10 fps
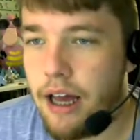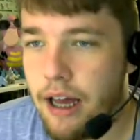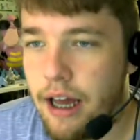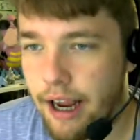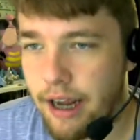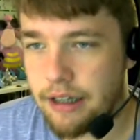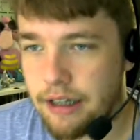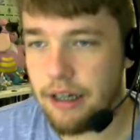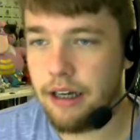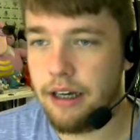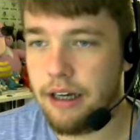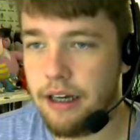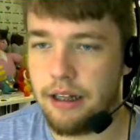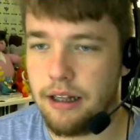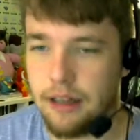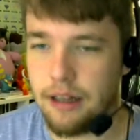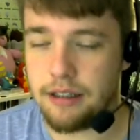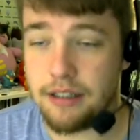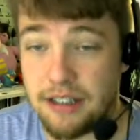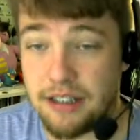and uh, the,
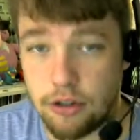the